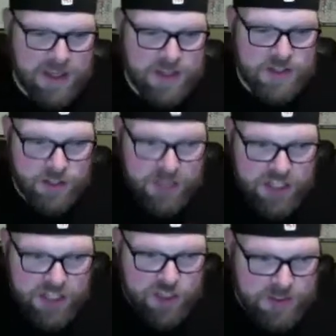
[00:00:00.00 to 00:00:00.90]
So the
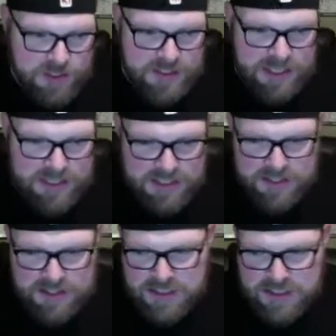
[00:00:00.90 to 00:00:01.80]
issue is that
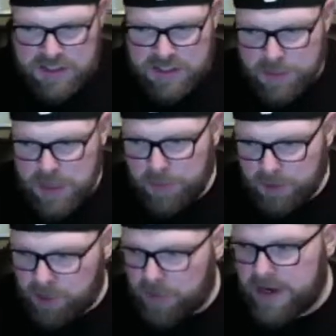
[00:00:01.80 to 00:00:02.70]
these people
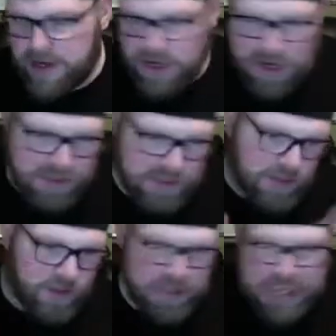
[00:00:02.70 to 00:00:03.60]
are creating content,
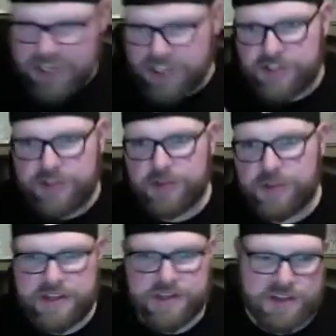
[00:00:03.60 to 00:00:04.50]
they're engaging, they're doing
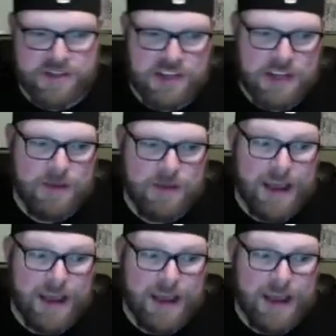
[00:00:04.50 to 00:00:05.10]
things on Steam,